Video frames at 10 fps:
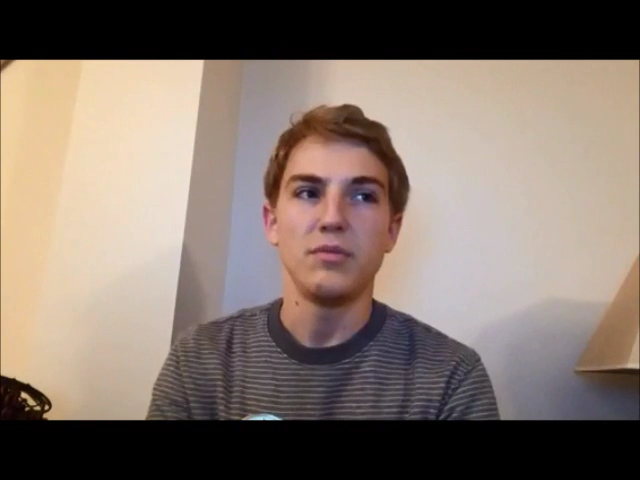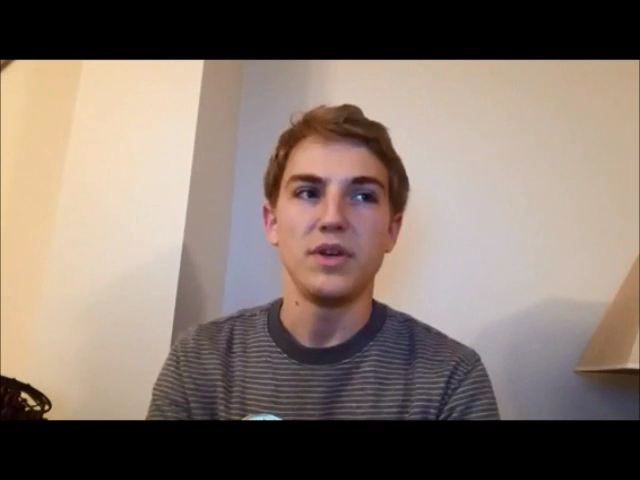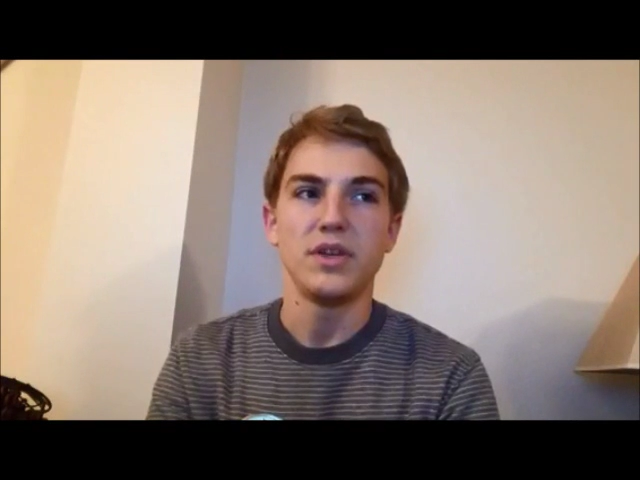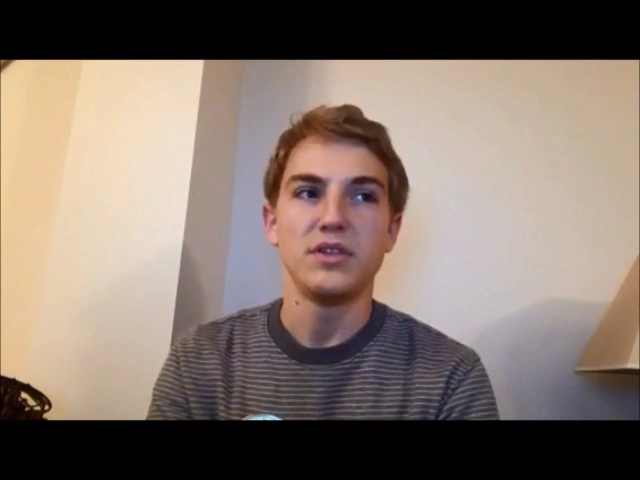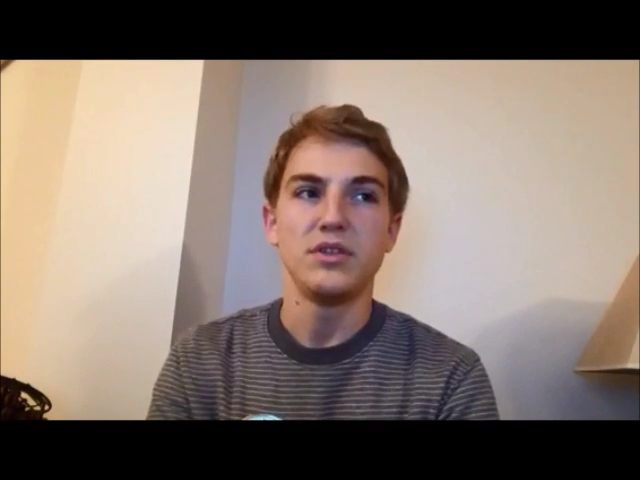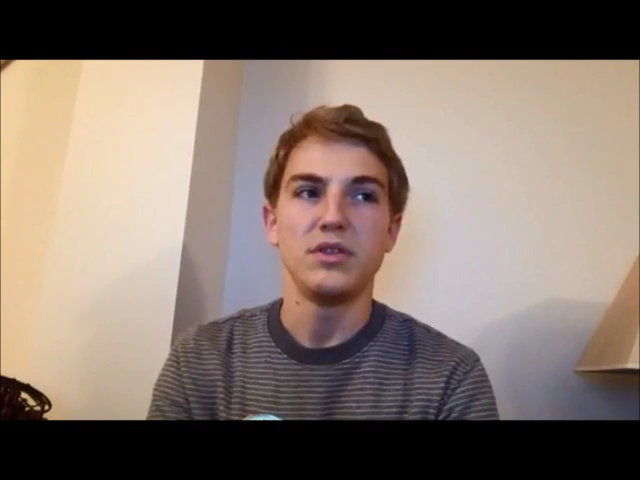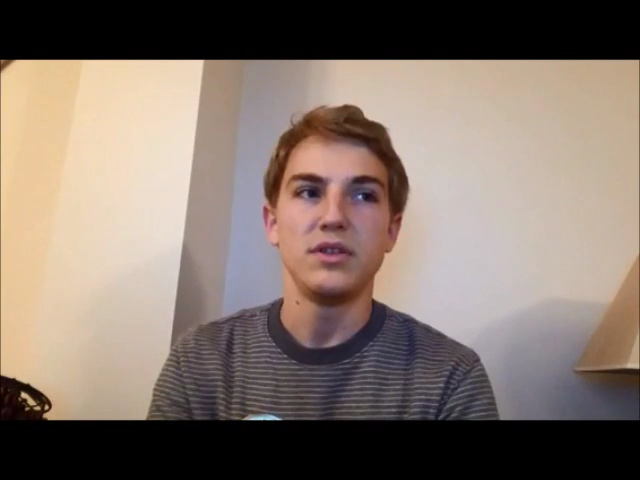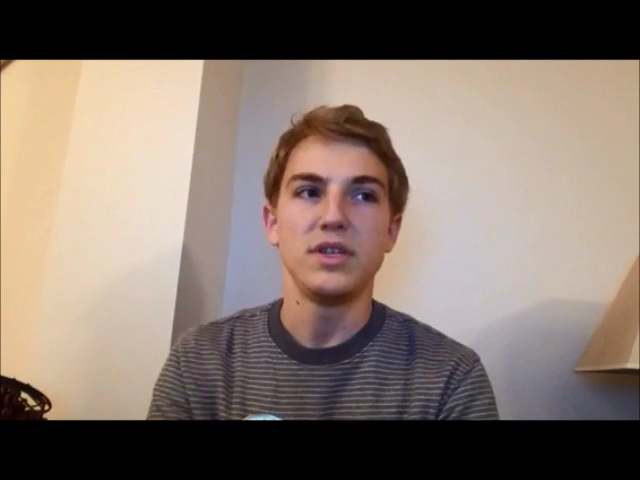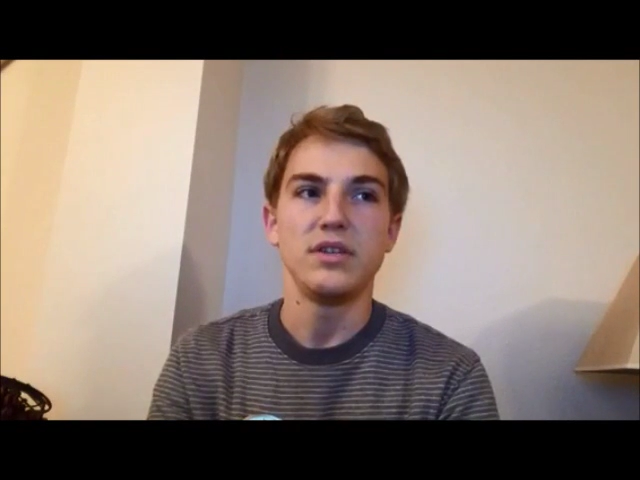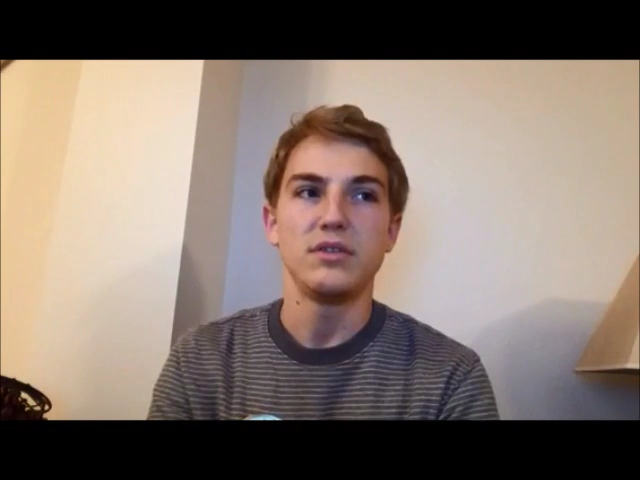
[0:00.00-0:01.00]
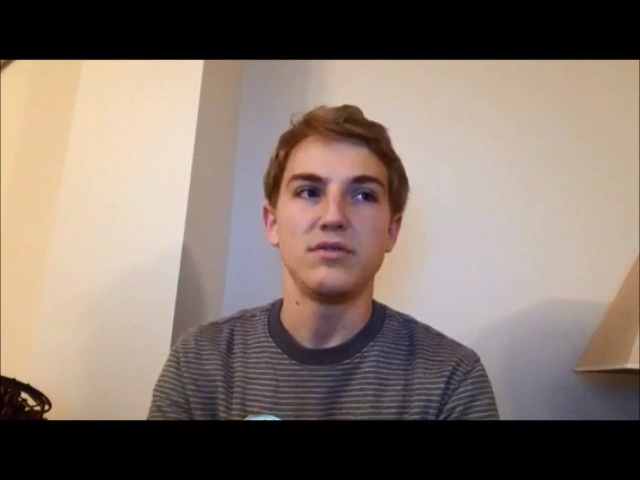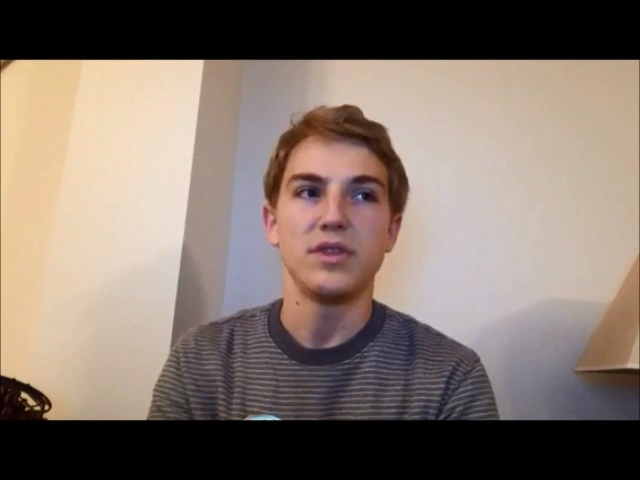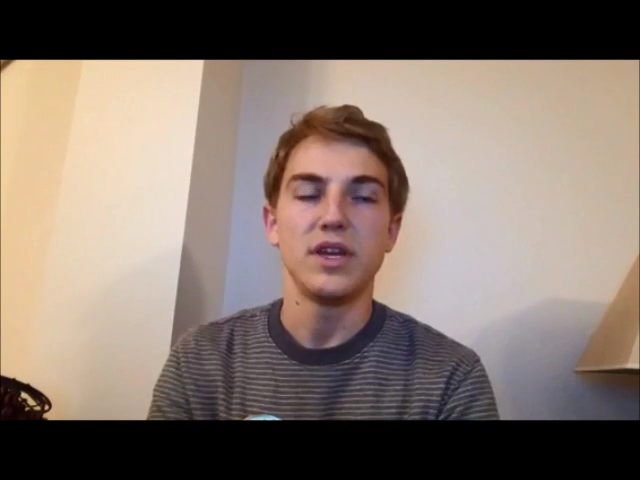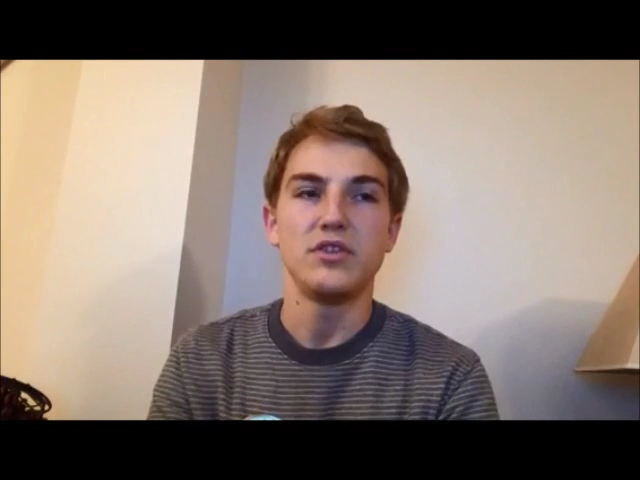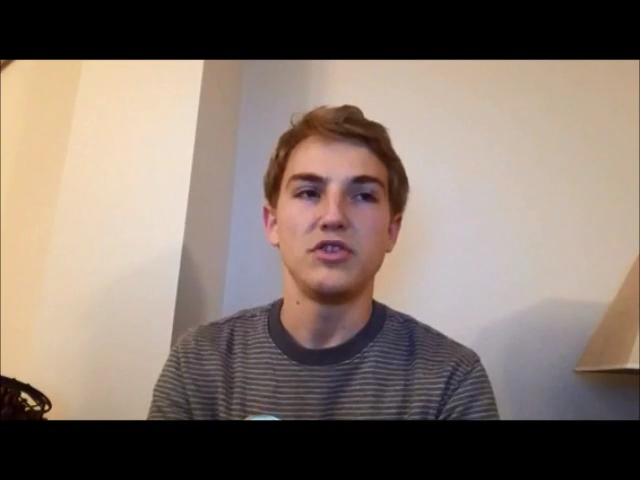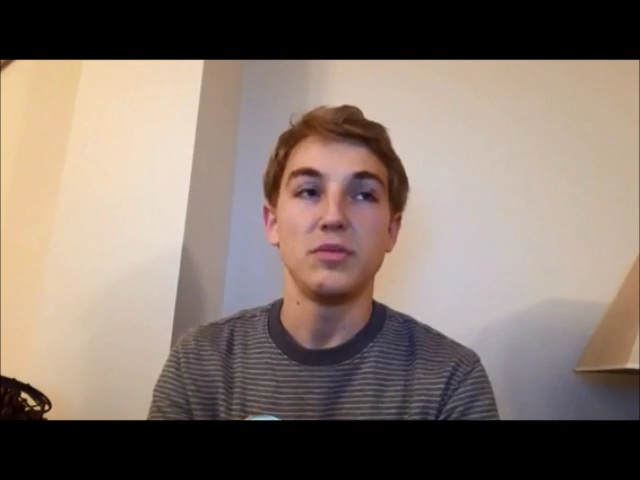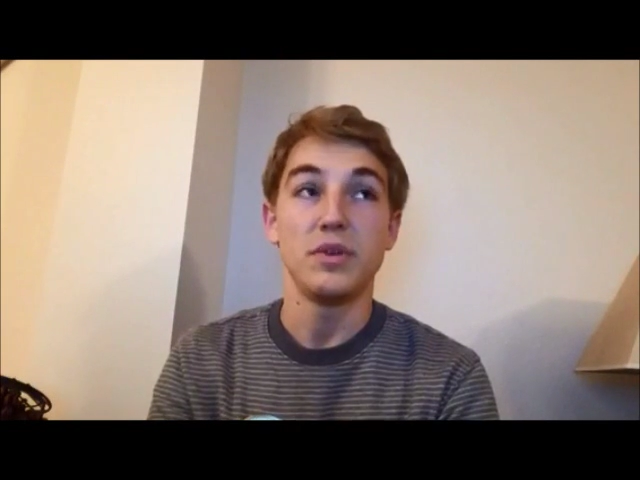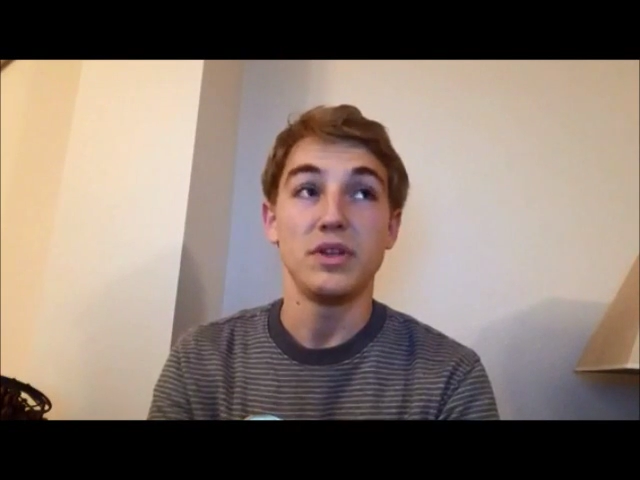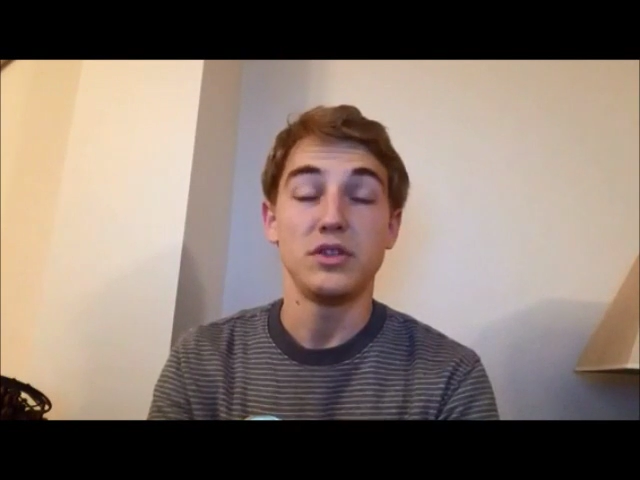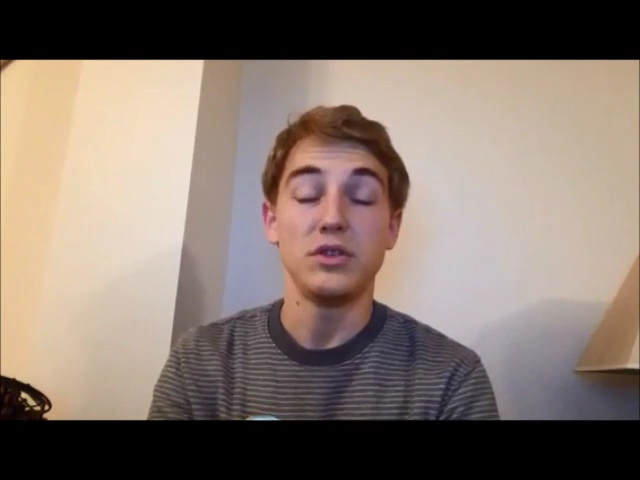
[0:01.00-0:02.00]
because student-teacher relationship
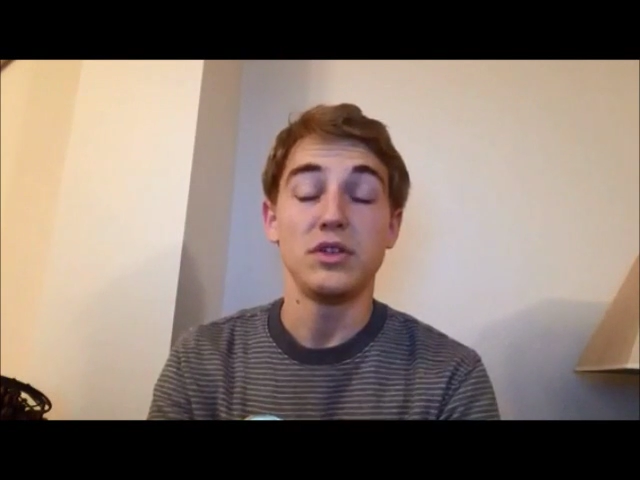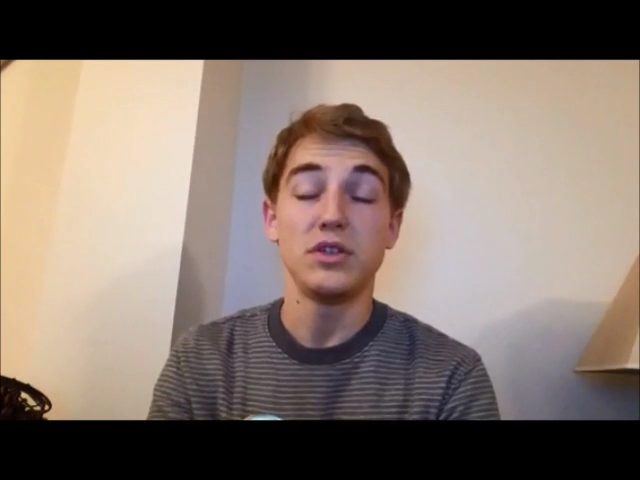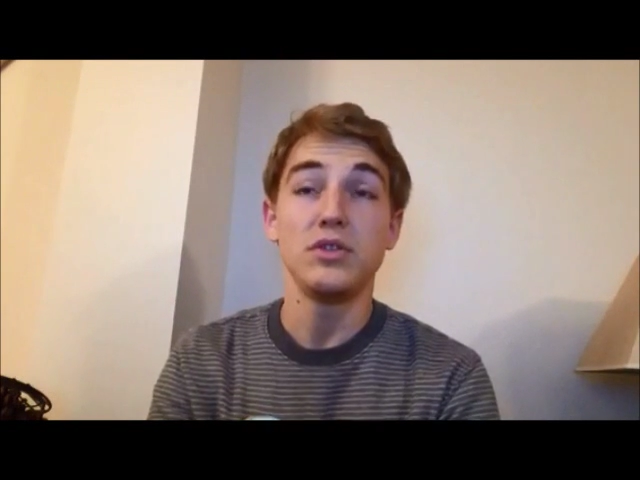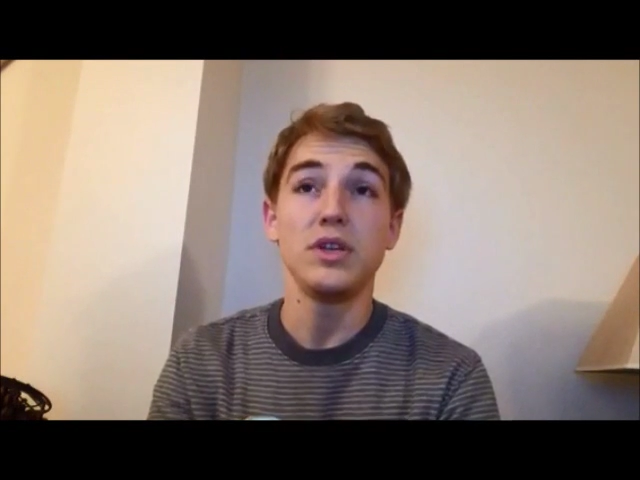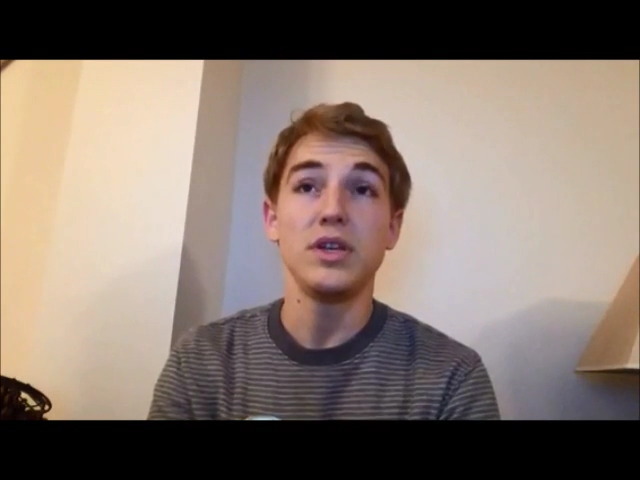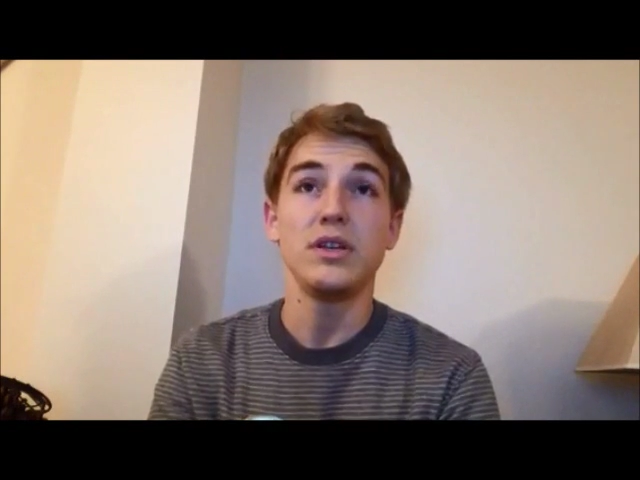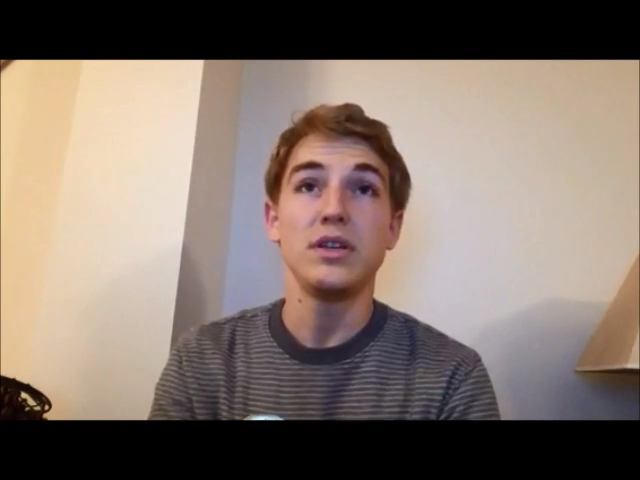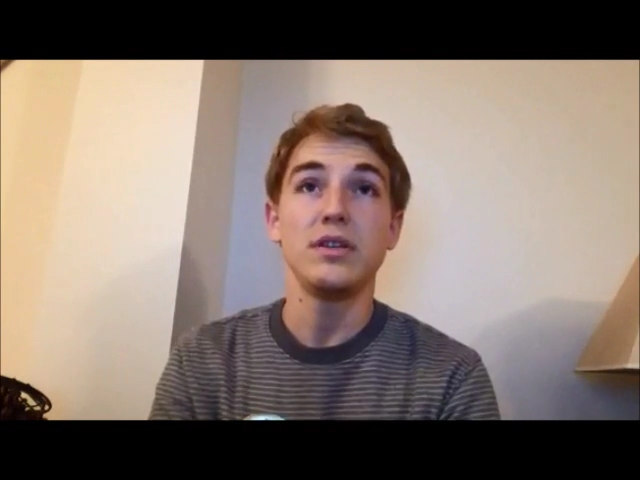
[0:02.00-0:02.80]
and student-student